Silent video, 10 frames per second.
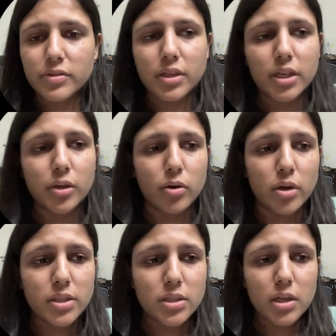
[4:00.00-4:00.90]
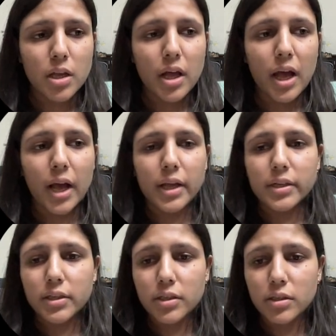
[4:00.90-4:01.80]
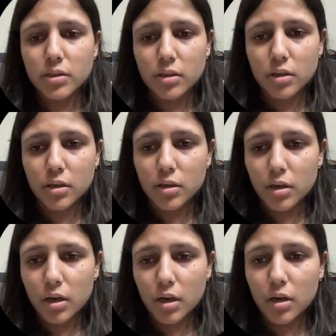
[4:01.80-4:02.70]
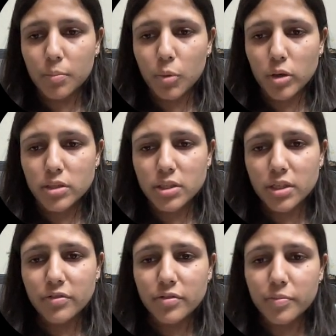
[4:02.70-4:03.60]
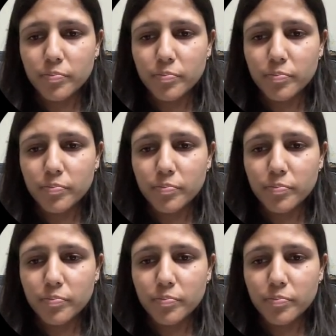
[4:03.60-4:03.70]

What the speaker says: 3 cross and a positive.